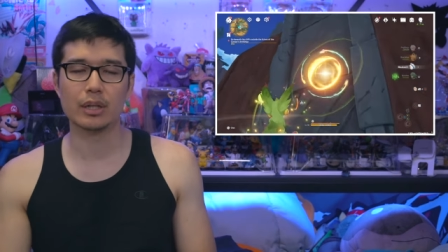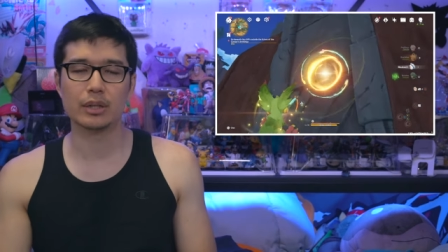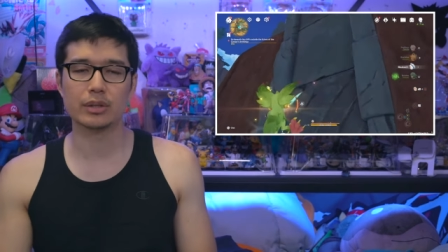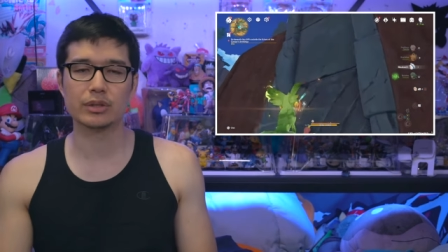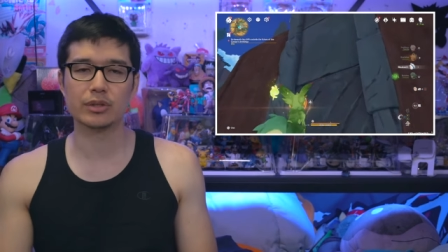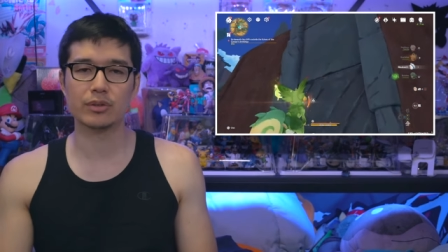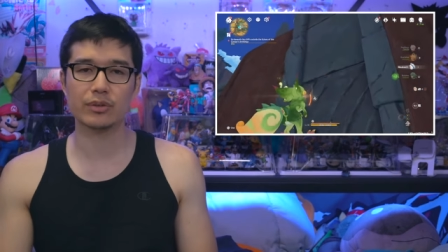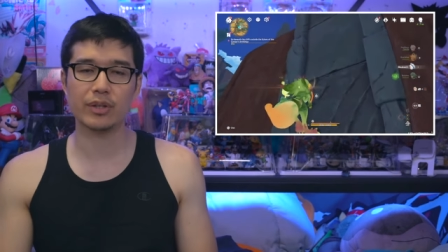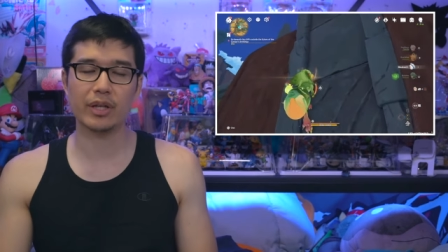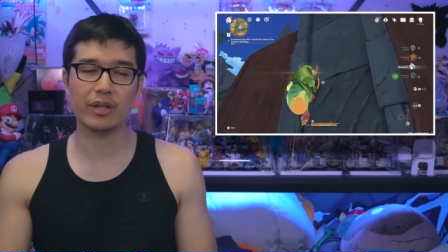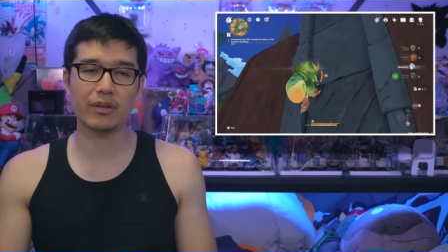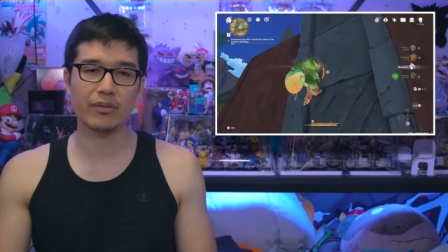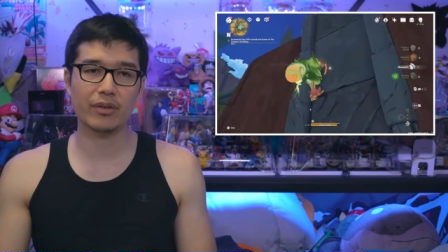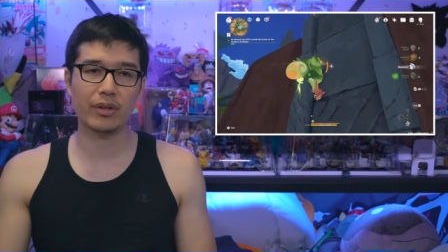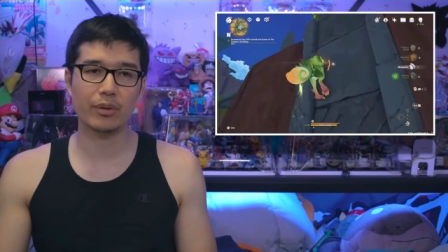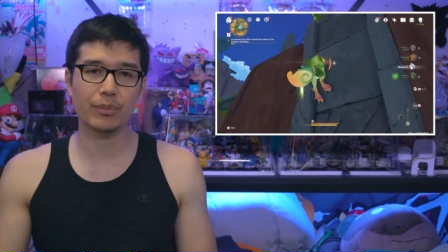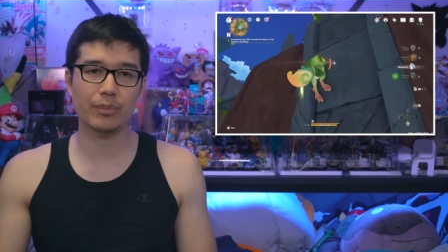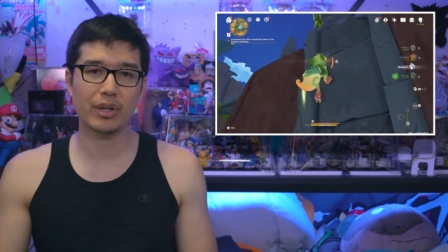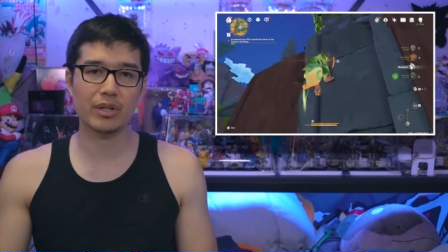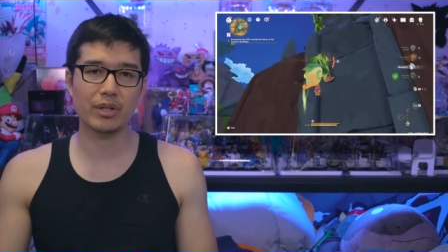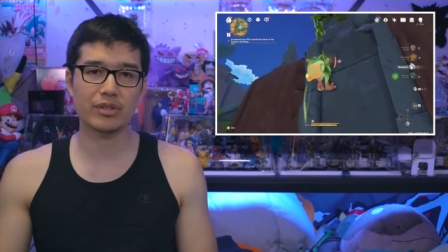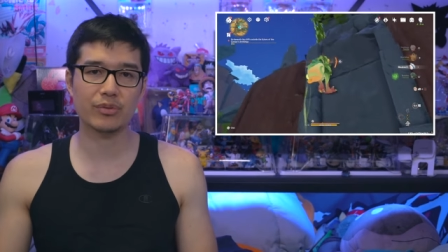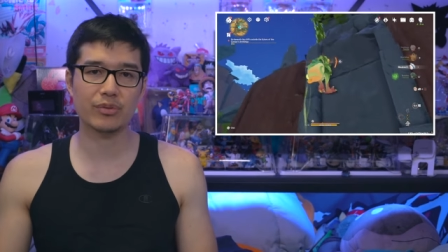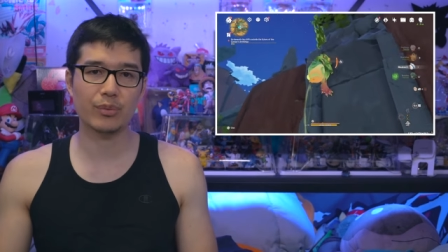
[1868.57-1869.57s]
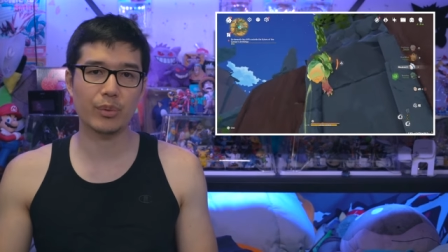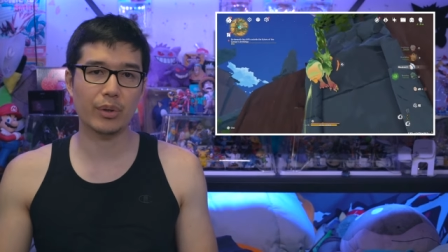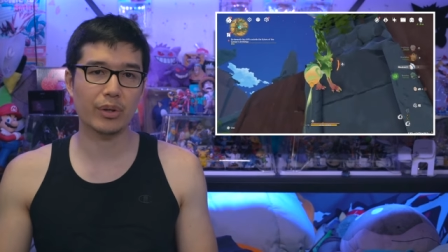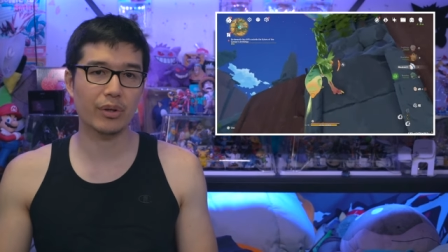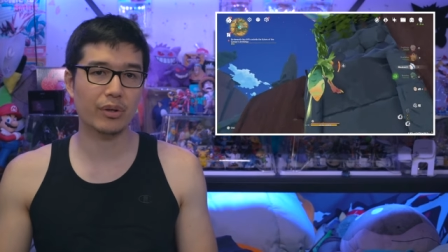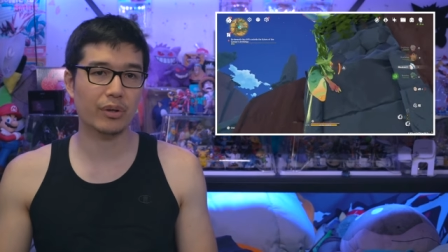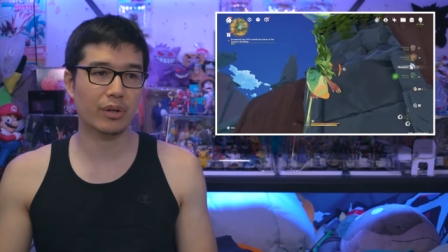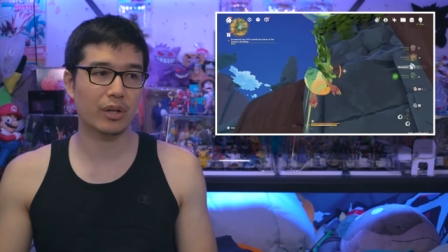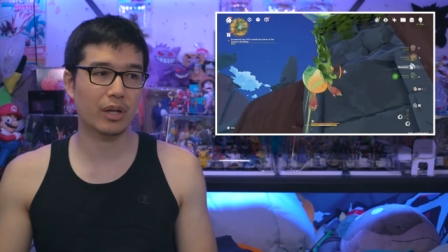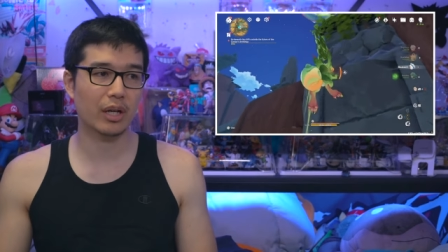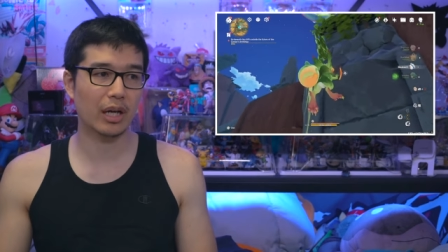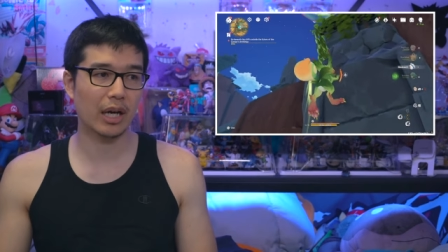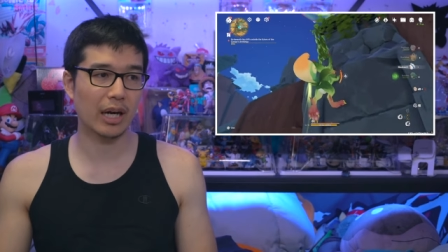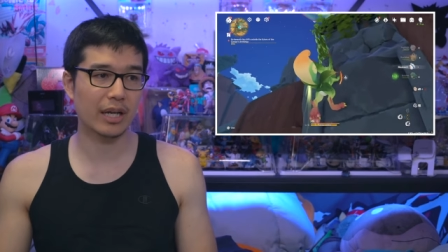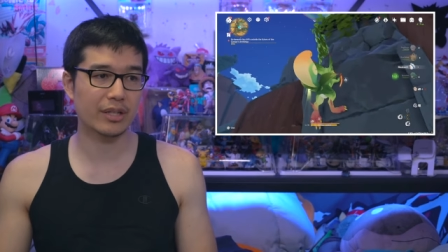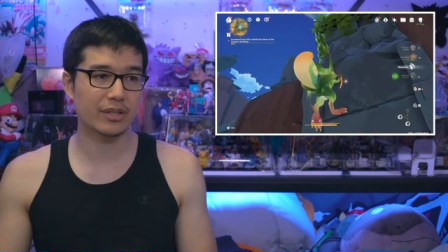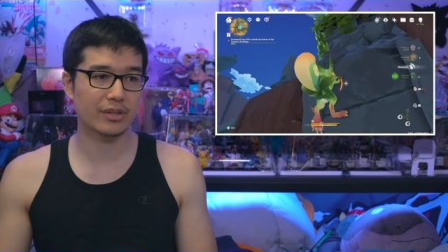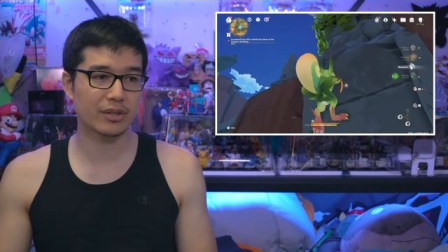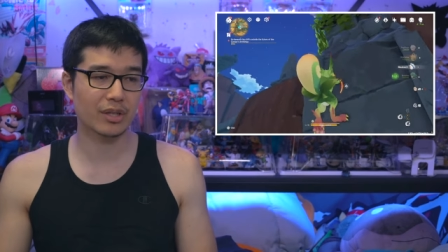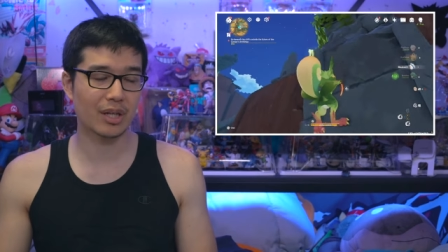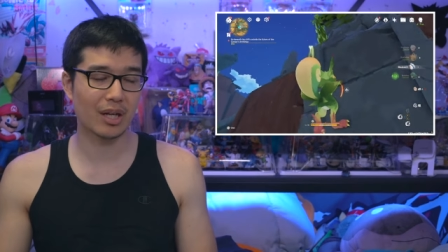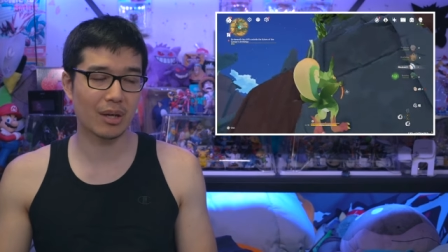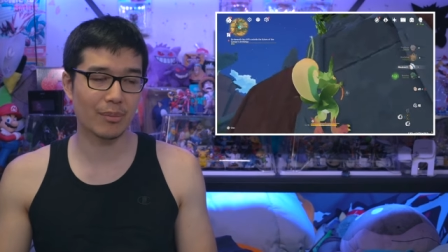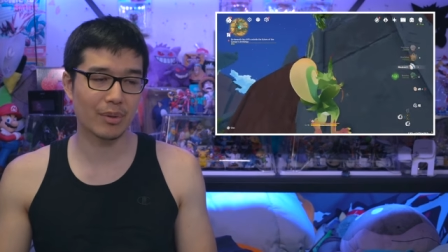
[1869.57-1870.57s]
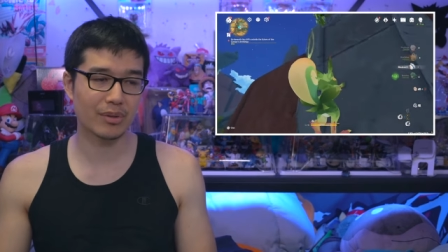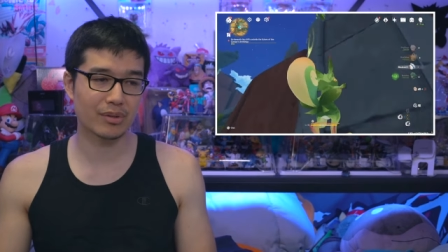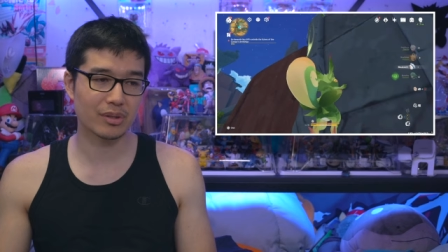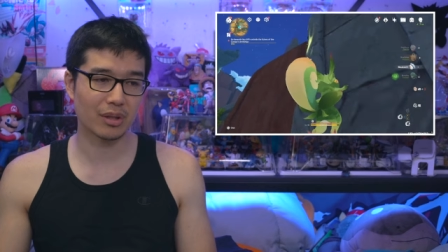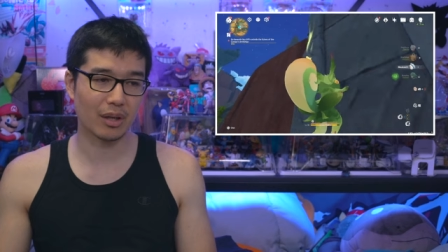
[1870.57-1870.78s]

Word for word: So thank you very much for your guys' comments